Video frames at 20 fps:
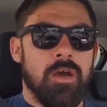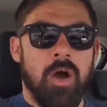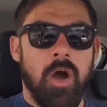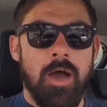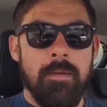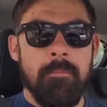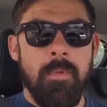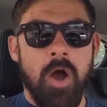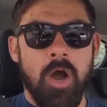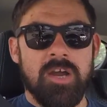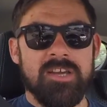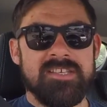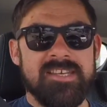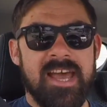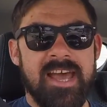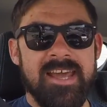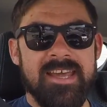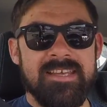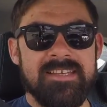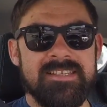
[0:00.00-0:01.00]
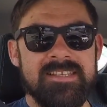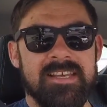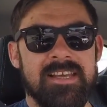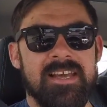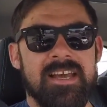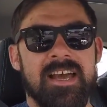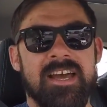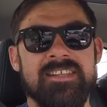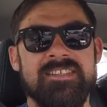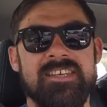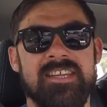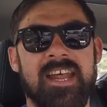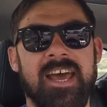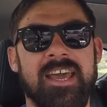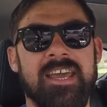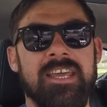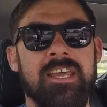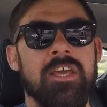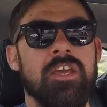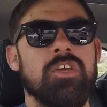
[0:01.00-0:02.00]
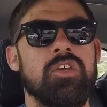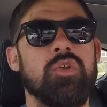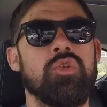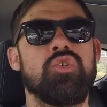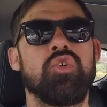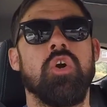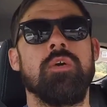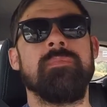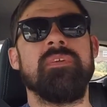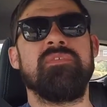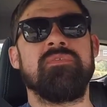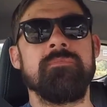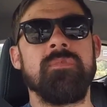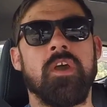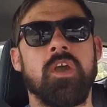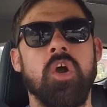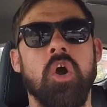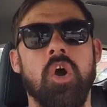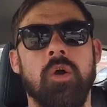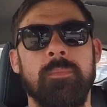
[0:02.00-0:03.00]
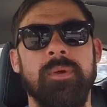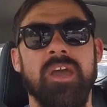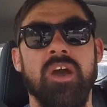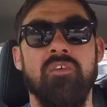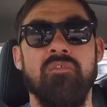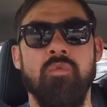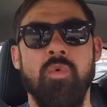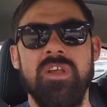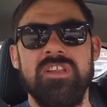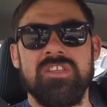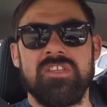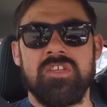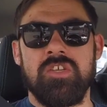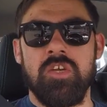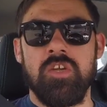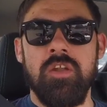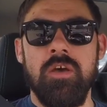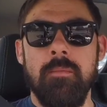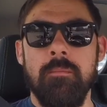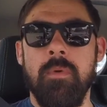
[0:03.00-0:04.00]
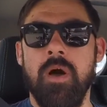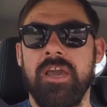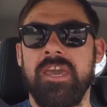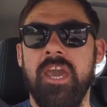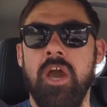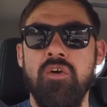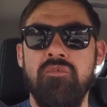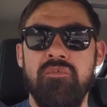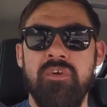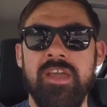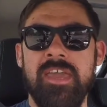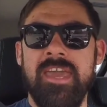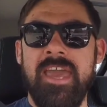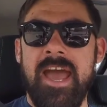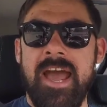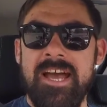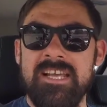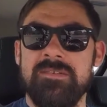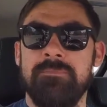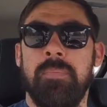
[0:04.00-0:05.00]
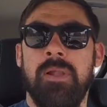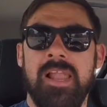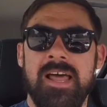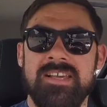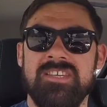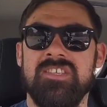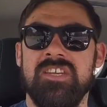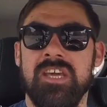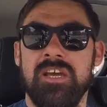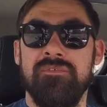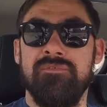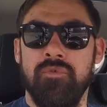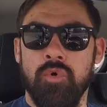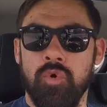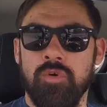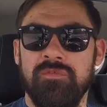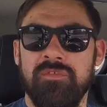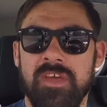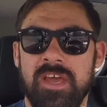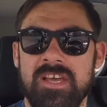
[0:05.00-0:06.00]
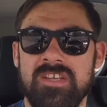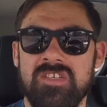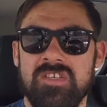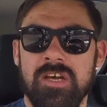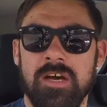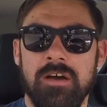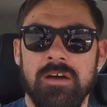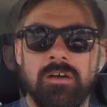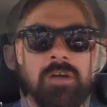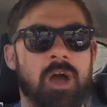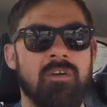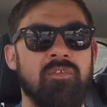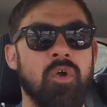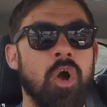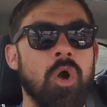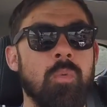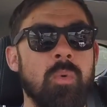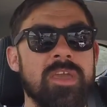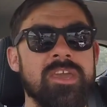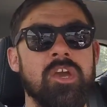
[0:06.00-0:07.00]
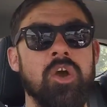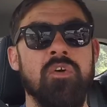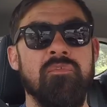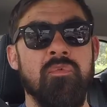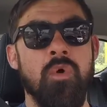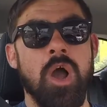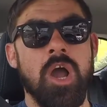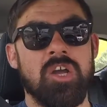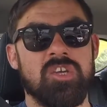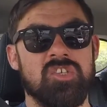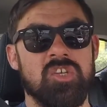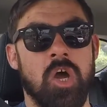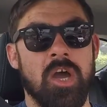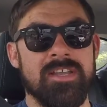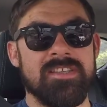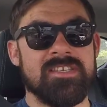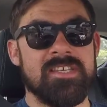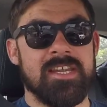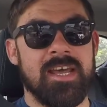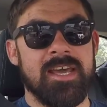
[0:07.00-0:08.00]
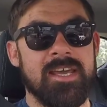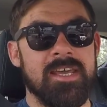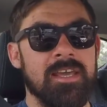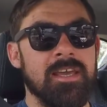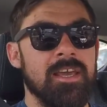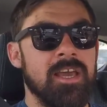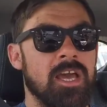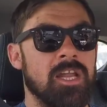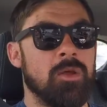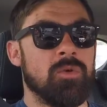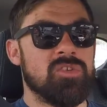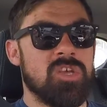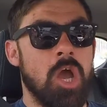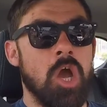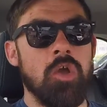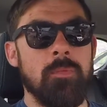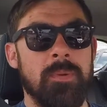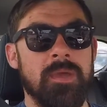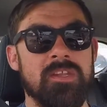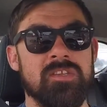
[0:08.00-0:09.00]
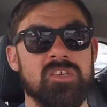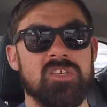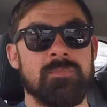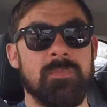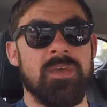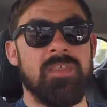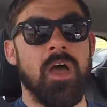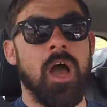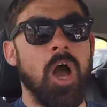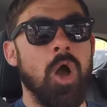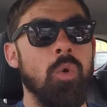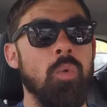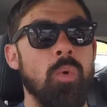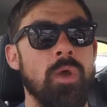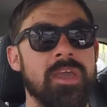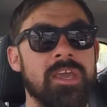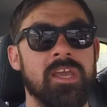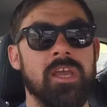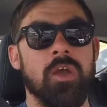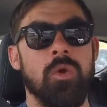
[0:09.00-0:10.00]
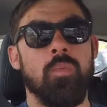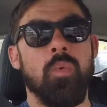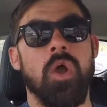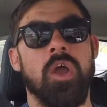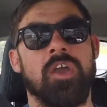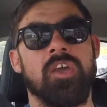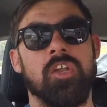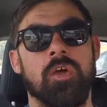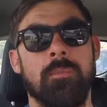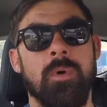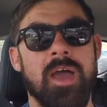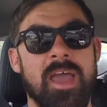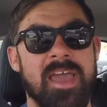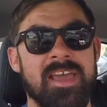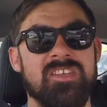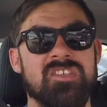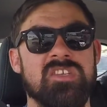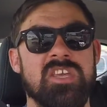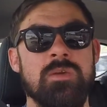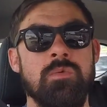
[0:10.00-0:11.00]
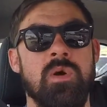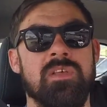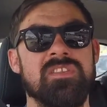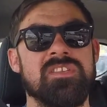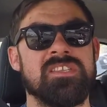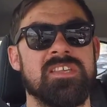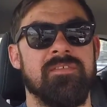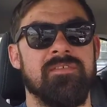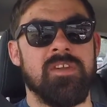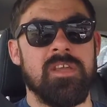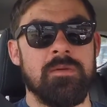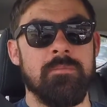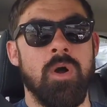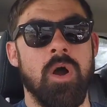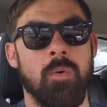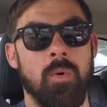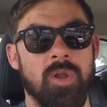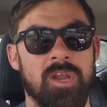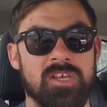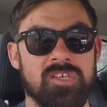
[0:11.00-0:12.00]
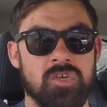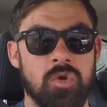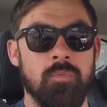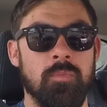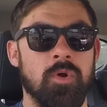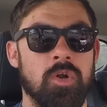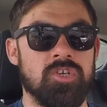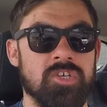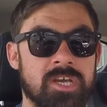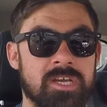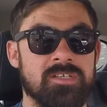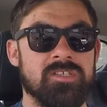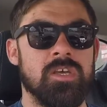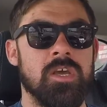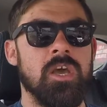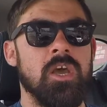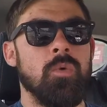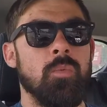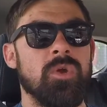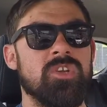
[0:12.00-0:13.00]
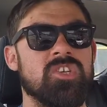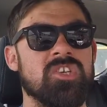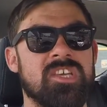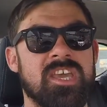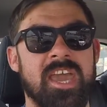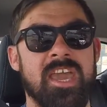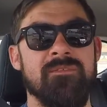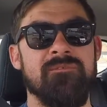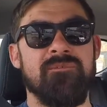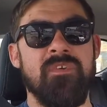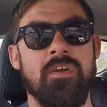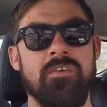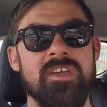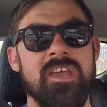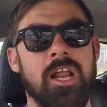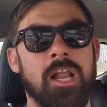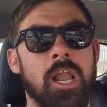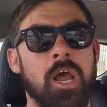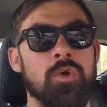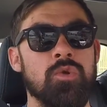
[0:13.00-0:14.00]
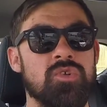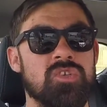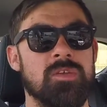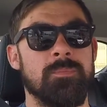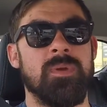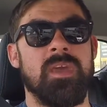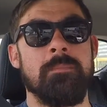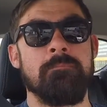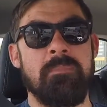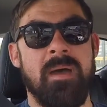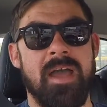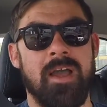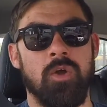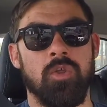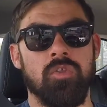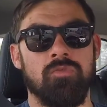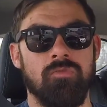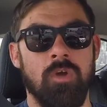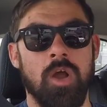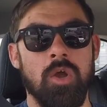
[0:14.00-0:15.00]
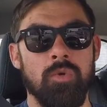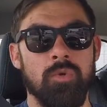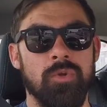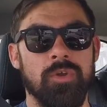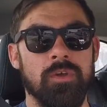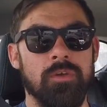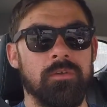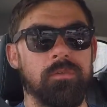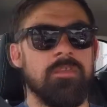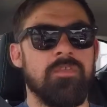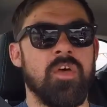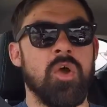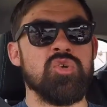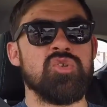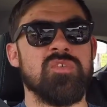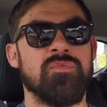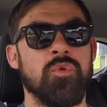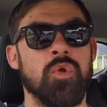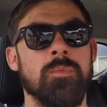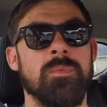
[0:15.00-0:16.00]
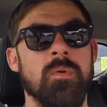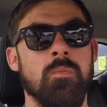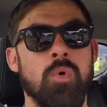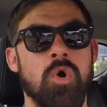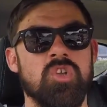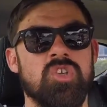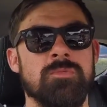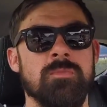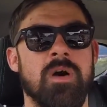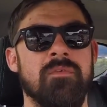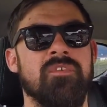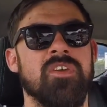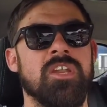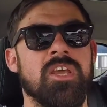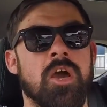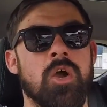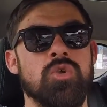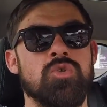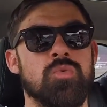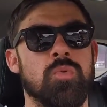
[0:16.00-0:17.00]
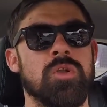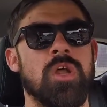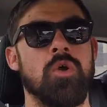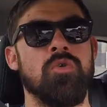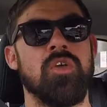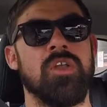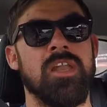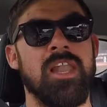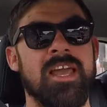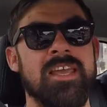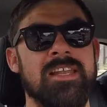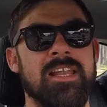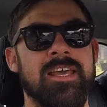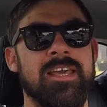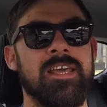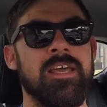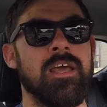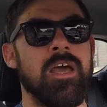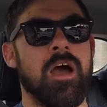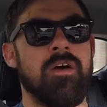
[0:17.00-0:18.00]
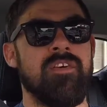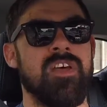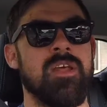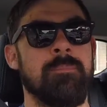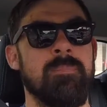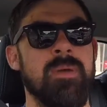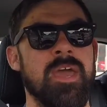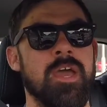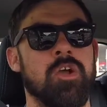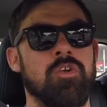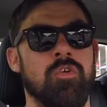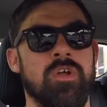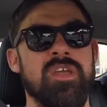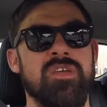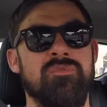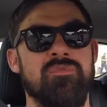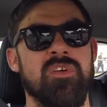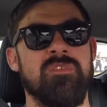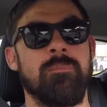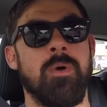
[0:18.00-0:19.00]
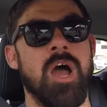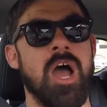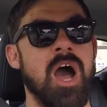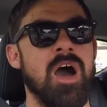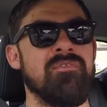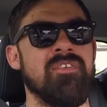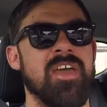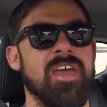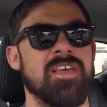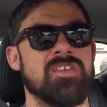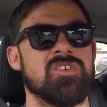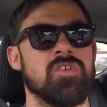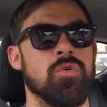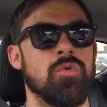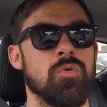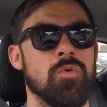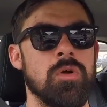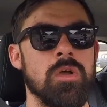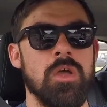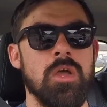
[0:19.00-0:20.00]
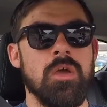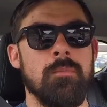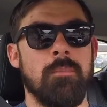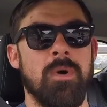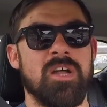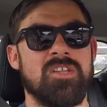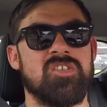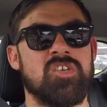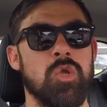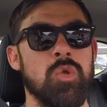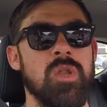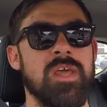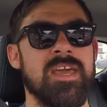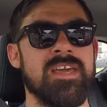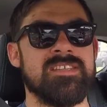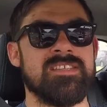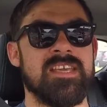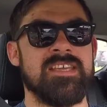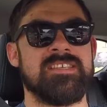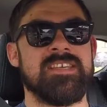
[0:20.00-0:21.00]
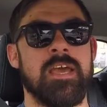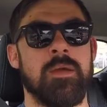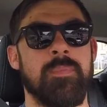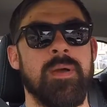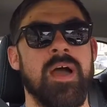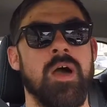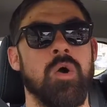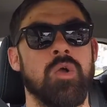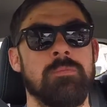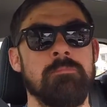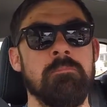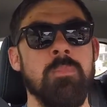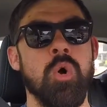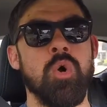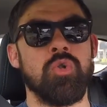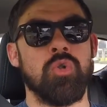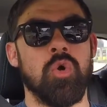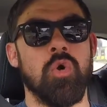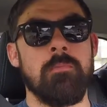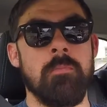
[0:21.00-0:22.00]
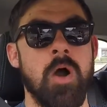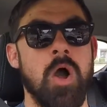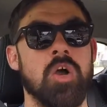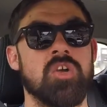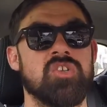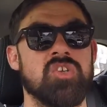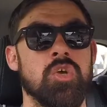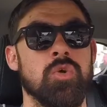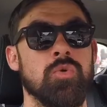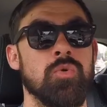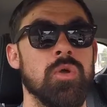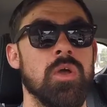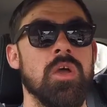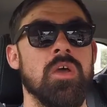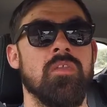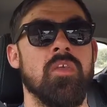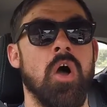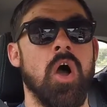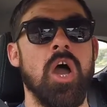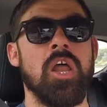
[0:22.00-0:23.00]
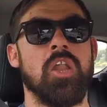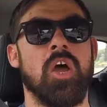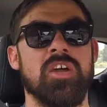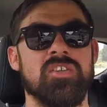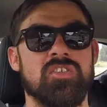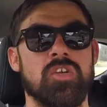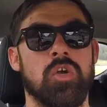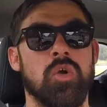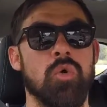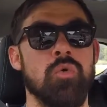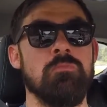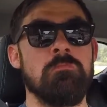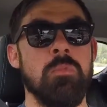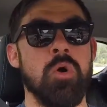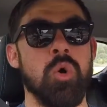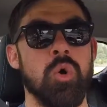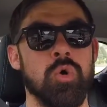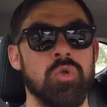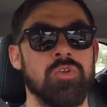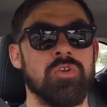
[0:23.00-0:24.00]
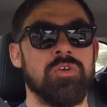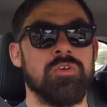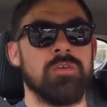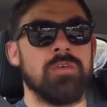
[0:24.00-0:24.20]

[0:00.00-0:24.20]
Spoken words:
I'm Marcus Hayes, and today you join me from the cockpit of Winston, my girlfriend Kat's plastic Ford Fiesta. I've got a week off work starting today, and I was hoping to spend the whole week working on my ST170 Mk2 Escort project, which is getting very close to being back on the road. Those of you who've been watching my videos will know that lately I've had a bit of grief with my other Escort, my 2-litre Zetec powered Moredoor Mk2 that I like to call Maude.